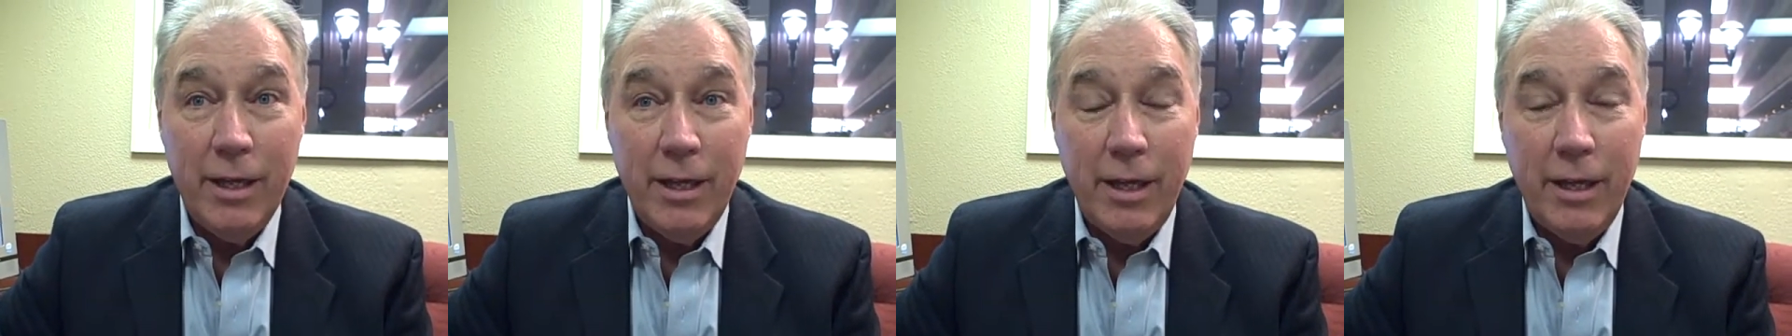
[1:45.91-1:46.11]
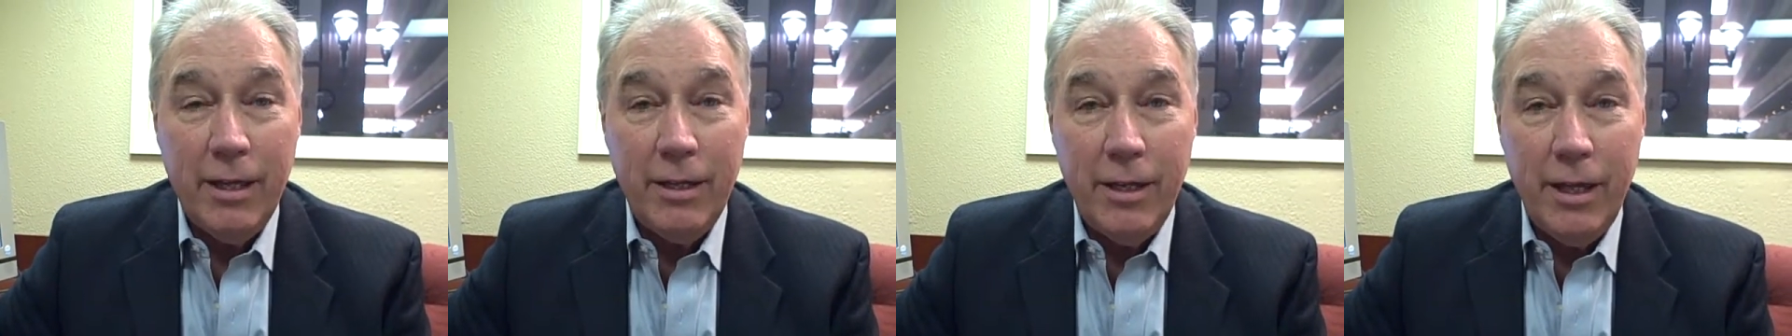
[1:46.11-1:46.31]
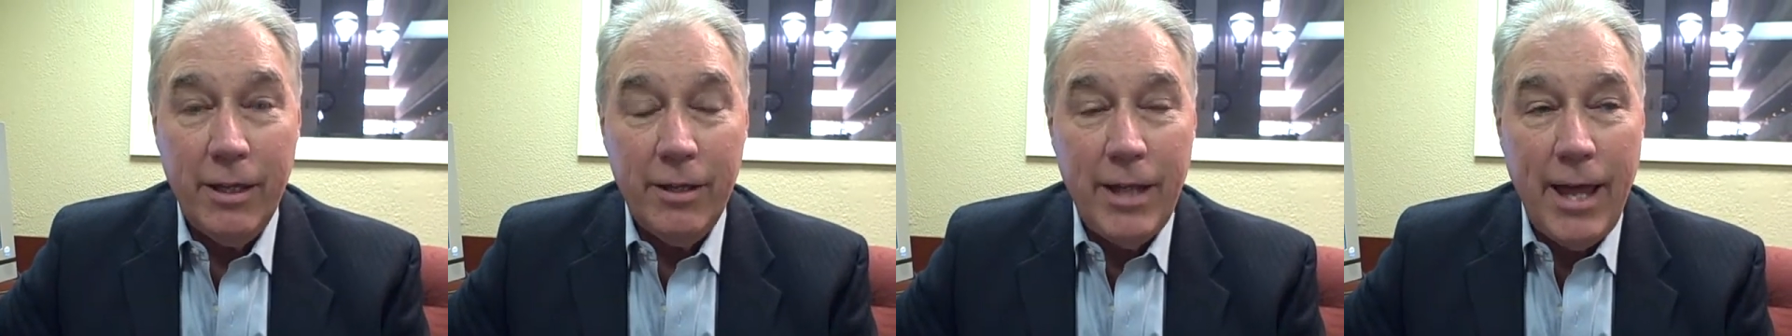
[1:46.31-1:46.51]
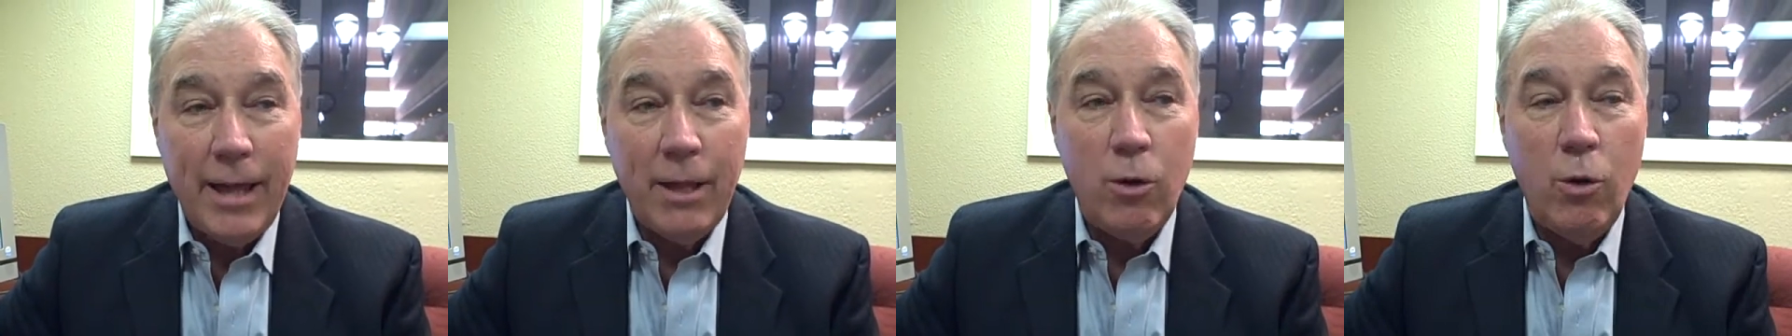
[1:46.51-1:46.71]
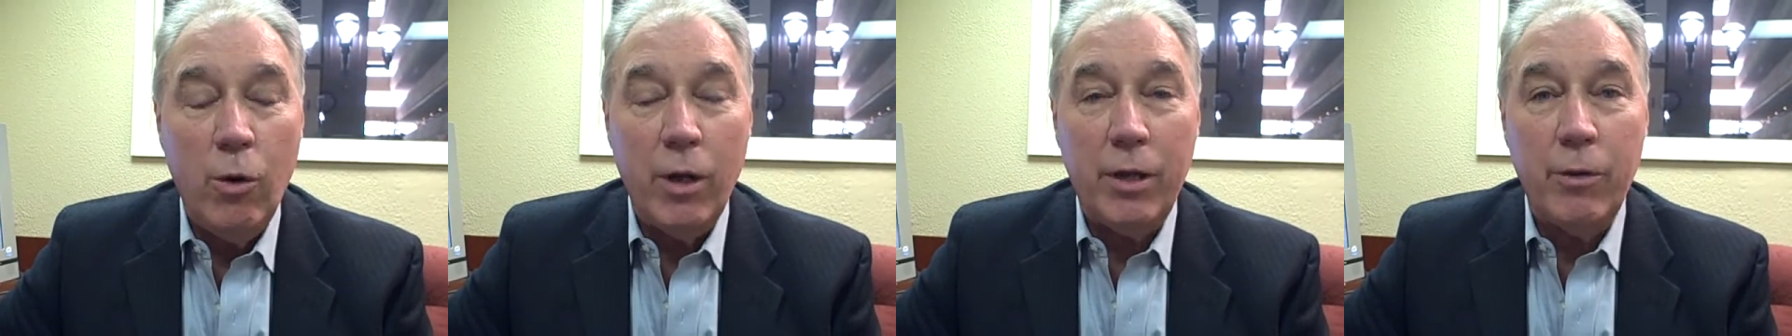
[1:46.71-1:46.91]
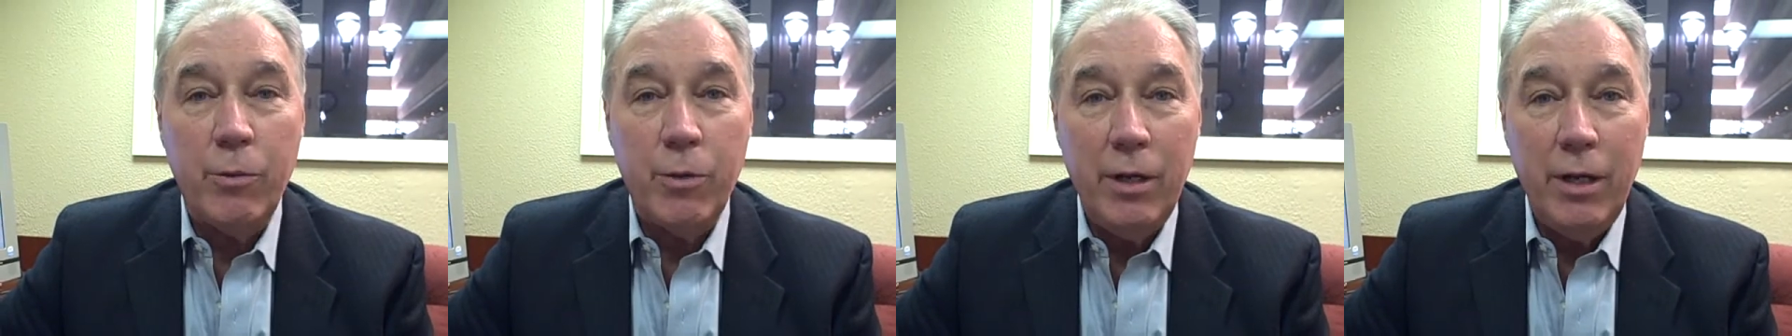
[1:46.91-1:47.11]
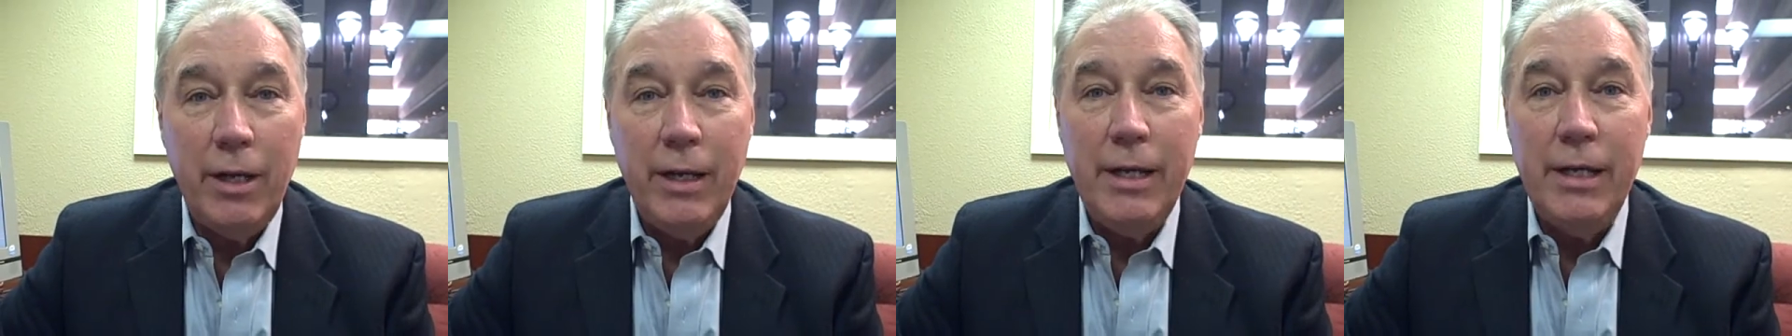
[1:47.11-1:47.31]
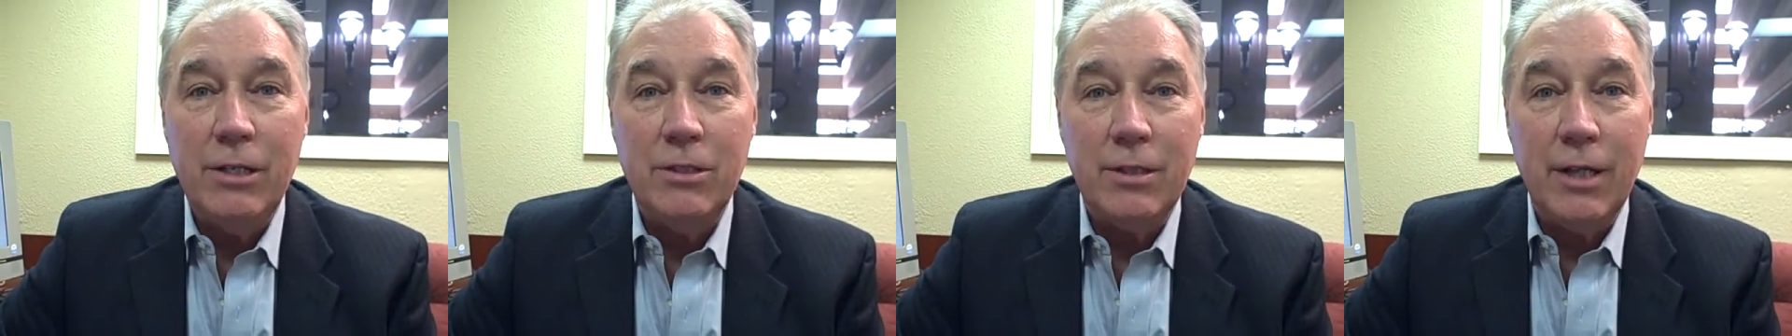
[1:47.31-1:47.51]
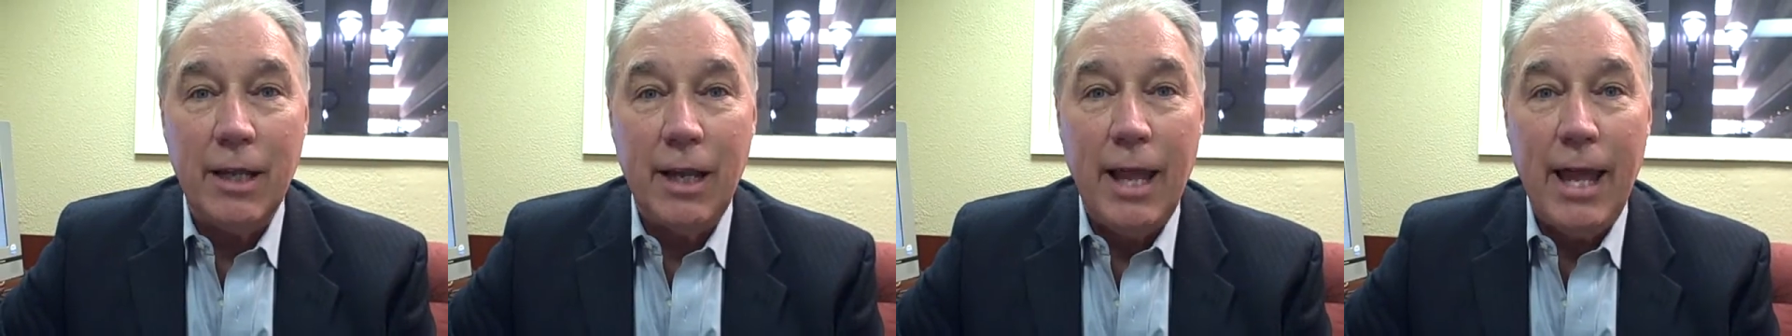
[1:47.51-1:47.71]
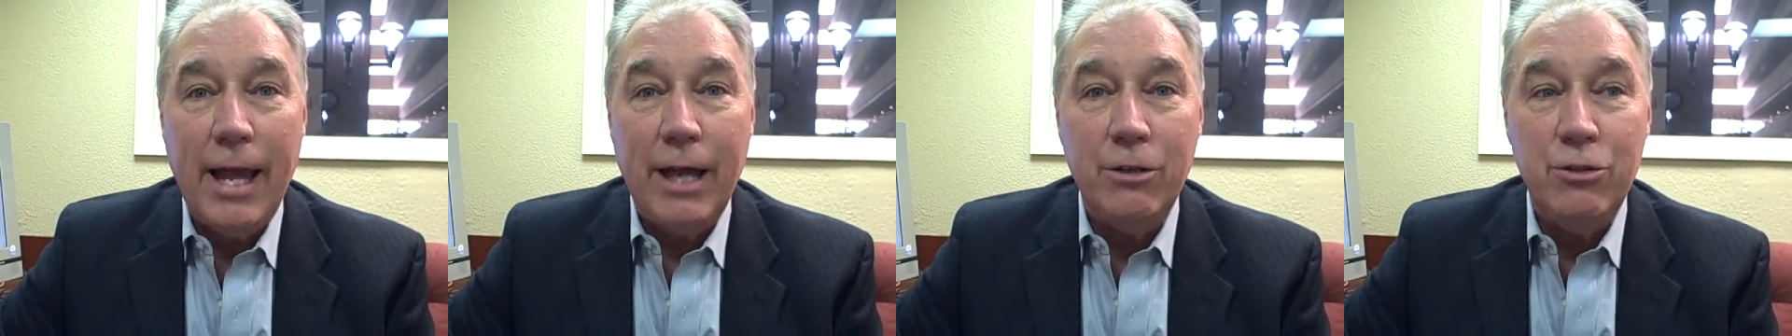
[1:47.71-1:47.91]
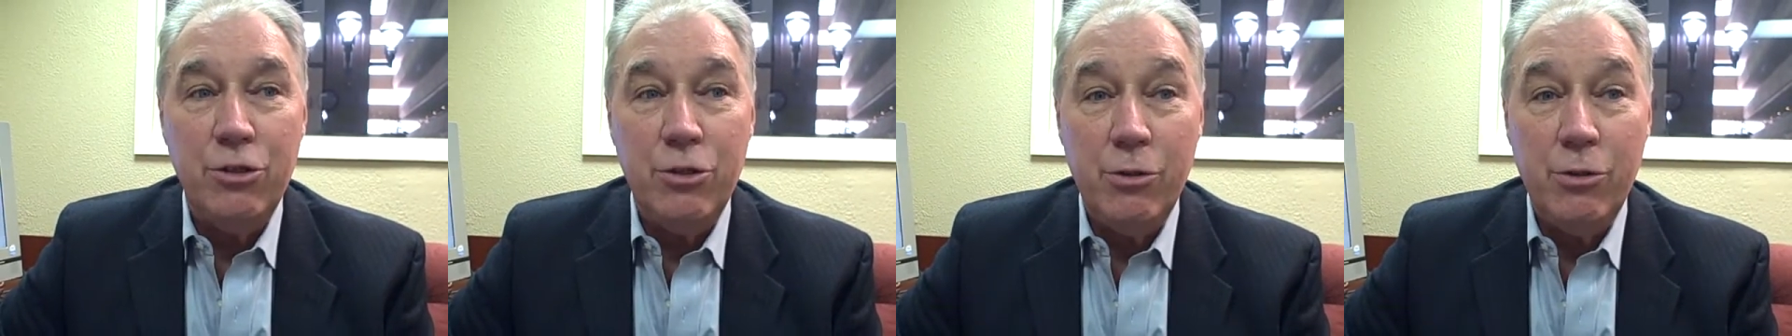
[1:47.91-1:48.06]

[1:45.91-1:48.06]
And that quick release allows